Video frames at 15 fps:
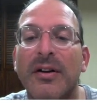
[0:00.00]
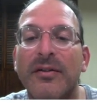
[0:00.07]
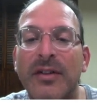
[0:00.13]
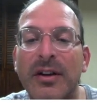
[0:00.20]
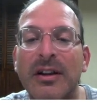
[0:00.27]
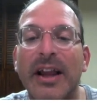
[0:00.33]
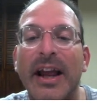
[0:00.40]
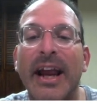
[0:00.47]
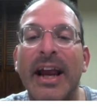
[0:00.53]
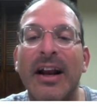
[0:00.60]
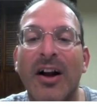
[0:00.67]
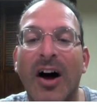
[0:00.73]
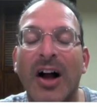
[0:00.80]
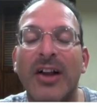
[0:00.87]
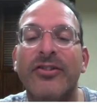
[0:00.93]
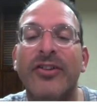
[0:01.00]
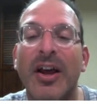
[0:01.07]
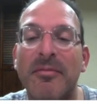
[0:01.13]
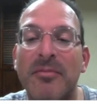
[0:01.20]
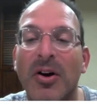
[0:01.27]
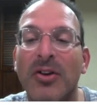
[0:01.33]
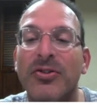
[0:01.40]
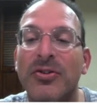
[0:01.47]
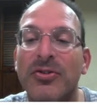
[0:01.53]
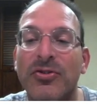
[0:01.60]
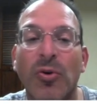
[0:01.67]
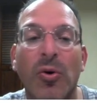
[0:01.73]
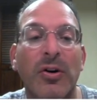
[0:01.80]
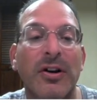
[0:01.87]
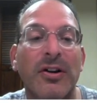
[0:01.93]
delayed onset muscle
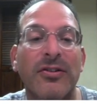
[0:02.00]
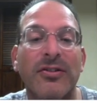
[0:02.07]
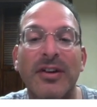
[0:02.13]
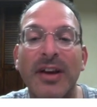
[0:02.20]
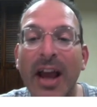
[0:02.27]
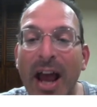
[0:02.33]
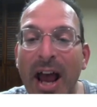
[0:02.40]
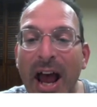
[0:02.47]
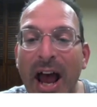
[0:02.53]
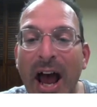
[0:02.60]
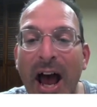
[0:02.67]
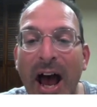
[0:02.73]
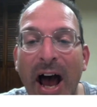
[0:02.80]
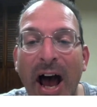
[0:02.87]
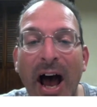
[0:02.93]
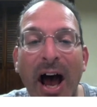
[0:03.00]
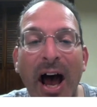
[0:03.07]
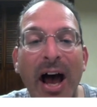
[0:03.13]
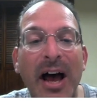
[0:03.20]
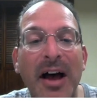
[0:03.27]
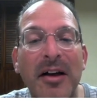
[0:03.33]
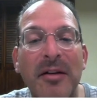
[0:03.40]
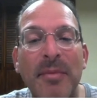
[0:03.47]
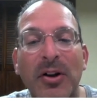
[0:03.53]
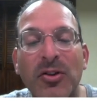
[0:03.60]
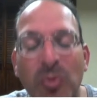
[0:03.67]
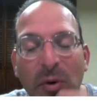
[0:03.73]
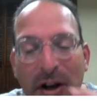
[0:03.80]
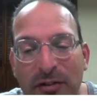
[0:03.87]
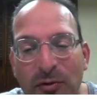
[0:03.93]
soreness. Yeah. About
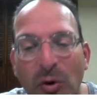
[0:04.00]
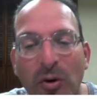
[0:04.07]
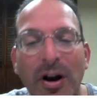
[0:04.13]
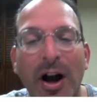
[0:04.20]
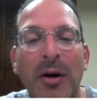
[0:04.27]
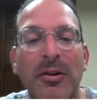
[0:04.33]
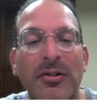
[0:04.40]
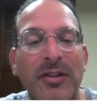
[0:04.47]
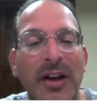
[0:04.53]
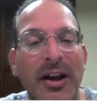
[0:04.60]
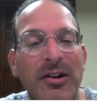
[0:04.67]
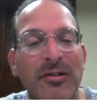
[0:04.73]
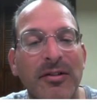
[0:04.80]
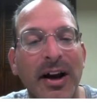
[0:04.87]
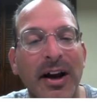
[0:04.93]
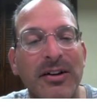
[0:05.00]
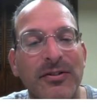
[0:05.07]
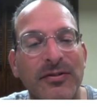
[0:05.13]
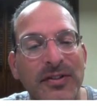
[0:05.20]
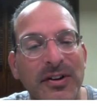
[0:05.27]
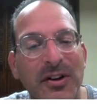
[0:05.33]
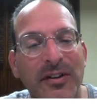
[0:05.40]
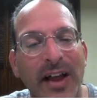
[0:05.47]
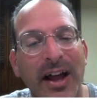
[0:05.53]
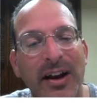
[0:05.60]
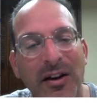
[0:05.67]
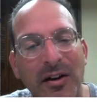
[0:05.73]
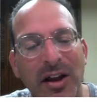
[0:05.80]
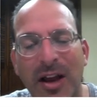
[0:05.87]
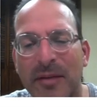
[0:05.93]
24 hours later, right? You feel that?
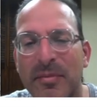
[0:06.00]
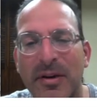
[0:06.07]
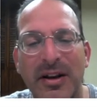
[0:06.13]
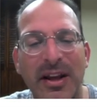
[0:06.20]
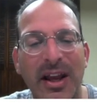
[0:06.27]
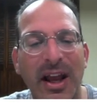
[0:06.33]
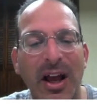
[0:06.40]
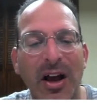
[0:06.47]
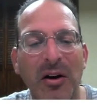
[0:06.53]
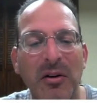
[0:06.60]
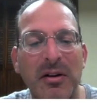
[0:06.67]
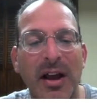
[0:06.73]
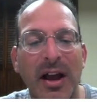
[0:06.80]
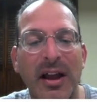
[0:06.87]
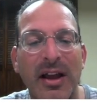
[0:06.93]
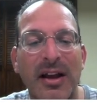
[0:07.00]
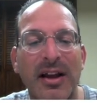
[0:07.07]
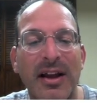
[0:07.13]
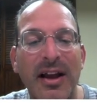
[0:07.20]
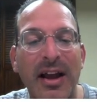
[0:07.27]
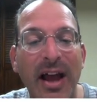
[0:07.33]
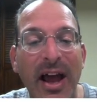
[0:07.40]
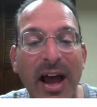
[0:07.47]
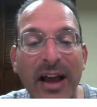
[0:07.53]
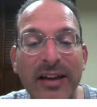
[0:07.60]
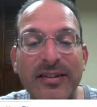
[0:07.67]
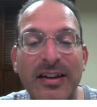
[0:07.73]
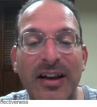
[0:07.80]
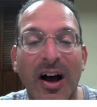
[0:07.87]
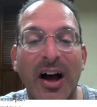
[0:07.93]
Okay, but yeah, okay.
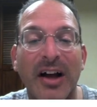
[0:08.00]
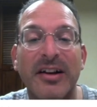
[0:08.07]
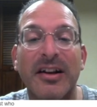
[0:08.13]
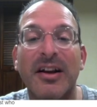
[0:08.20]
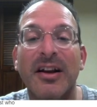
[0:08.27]
Hesiod